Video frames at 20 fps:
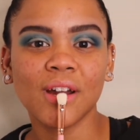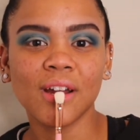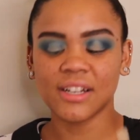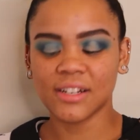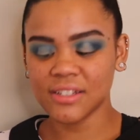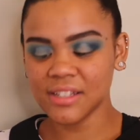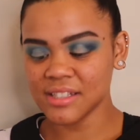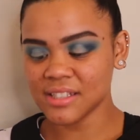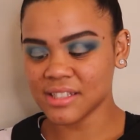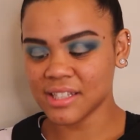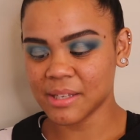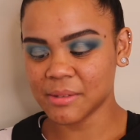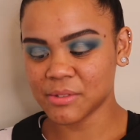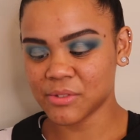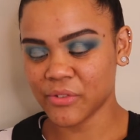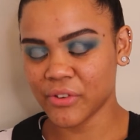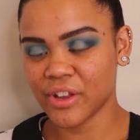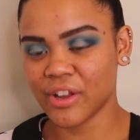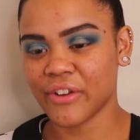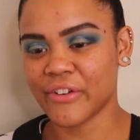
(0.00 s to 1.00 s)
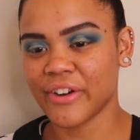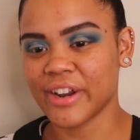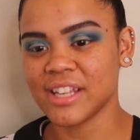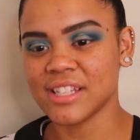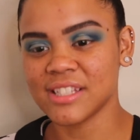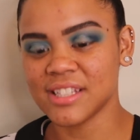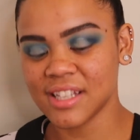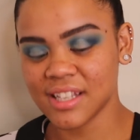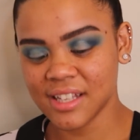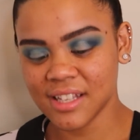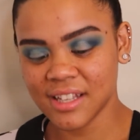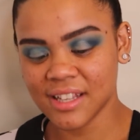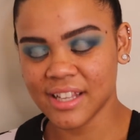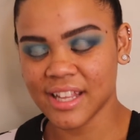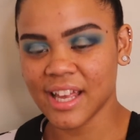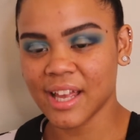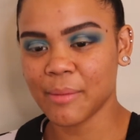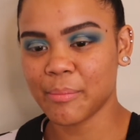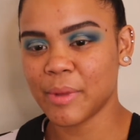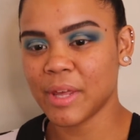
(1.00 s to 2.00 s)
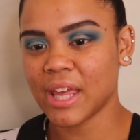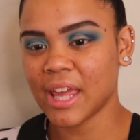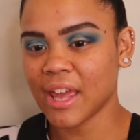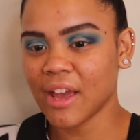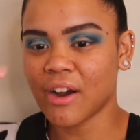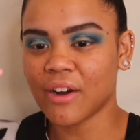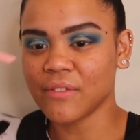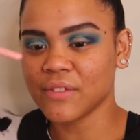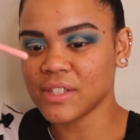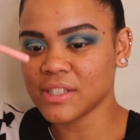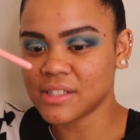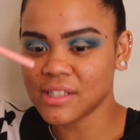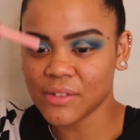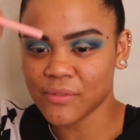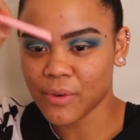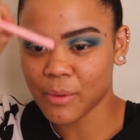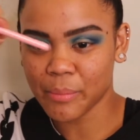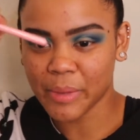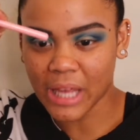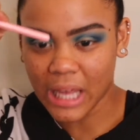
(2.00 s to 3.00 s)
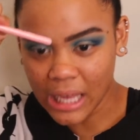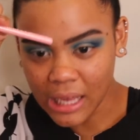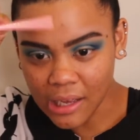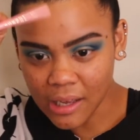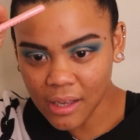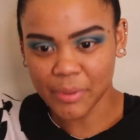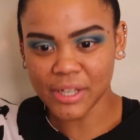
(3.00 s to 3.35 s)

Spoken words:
Aren't these names freaking crazy? Like PK obviously for pink,